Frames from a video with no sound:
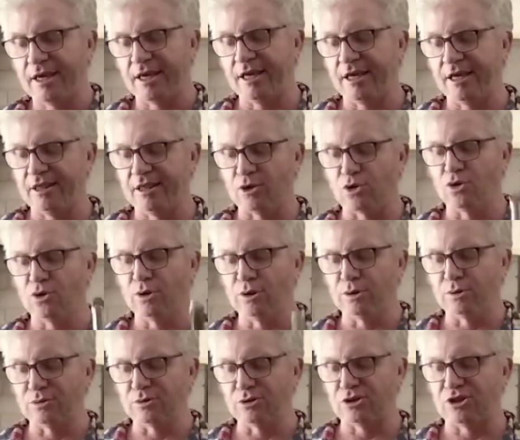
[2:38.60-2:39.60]
the
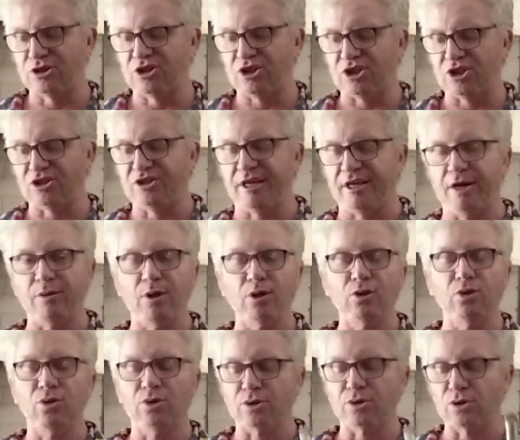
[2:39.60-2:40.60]
coil's just now a
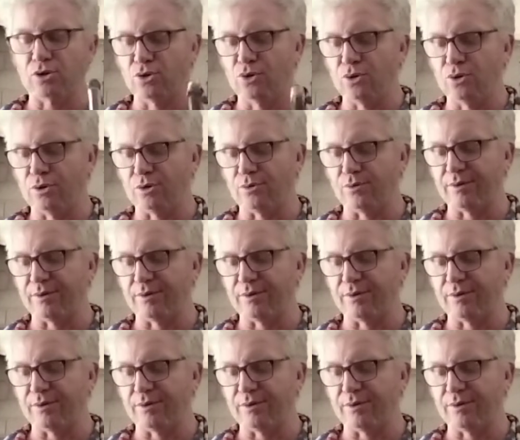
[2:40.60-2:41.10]
longer coil,